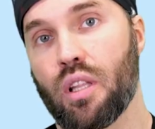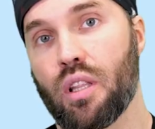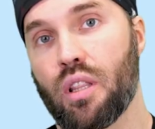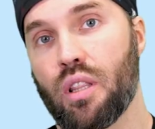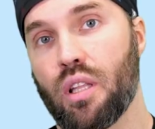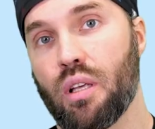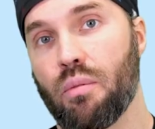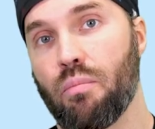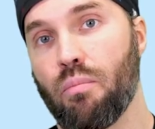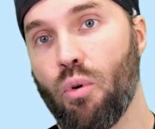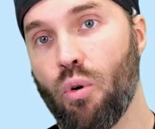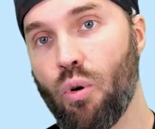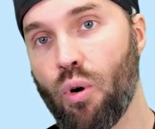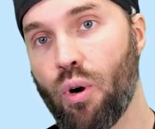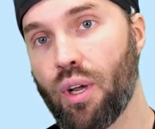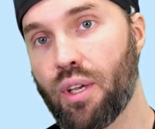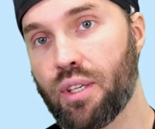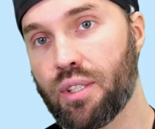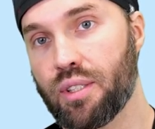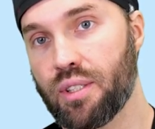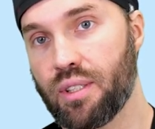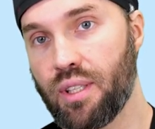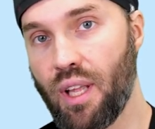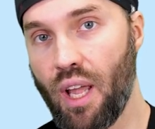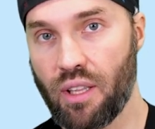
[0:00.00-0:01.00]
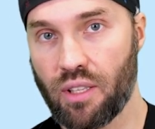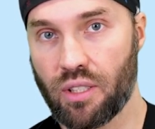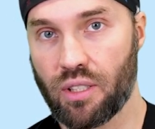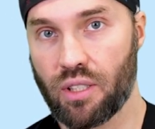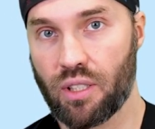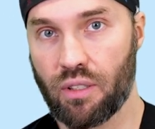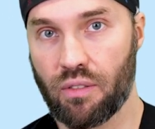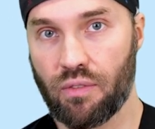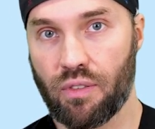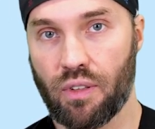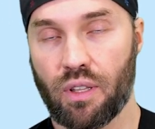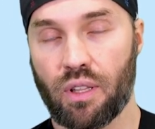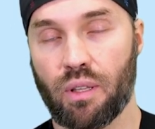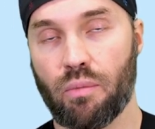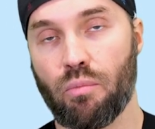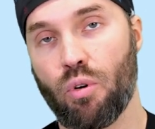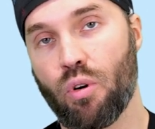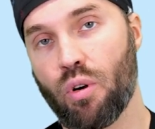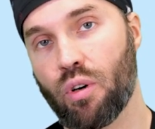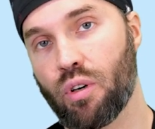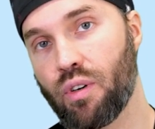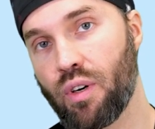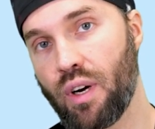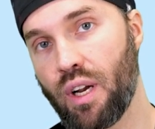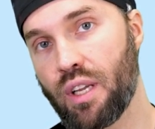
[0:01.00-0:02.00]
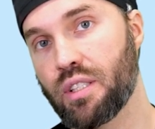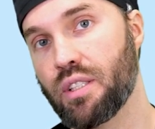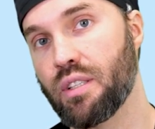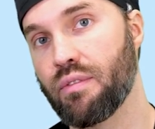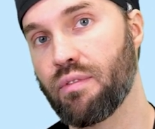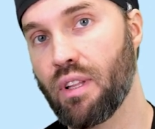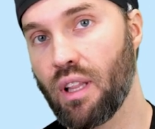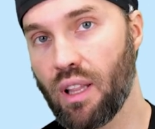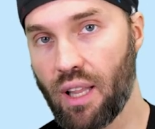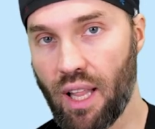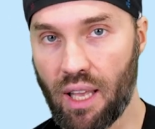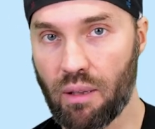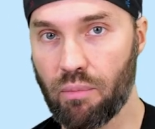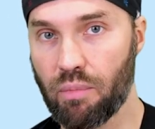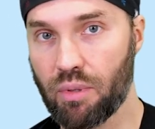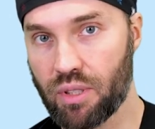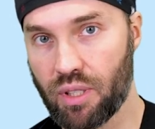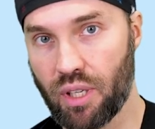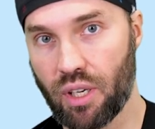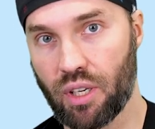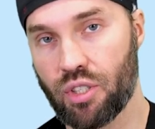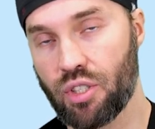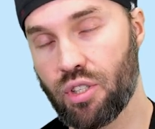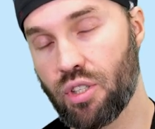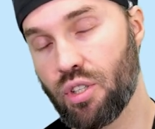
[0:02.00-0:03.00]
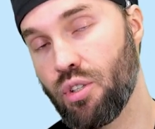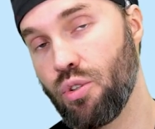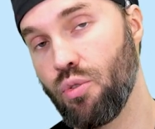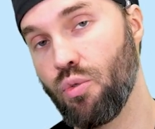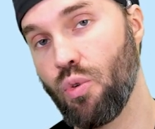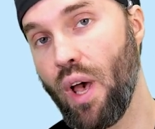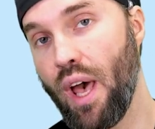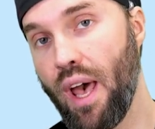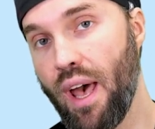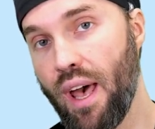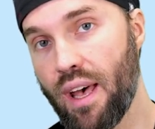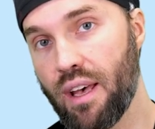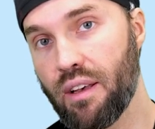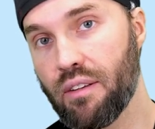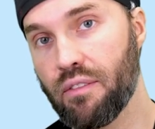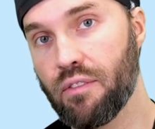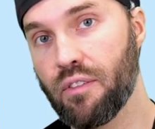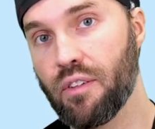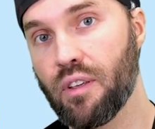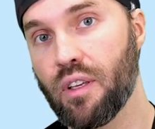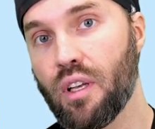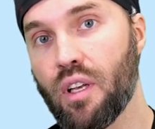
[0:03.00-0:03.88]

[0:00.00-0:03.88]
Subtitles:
The more extensive and the more aggressive the liposuction you have,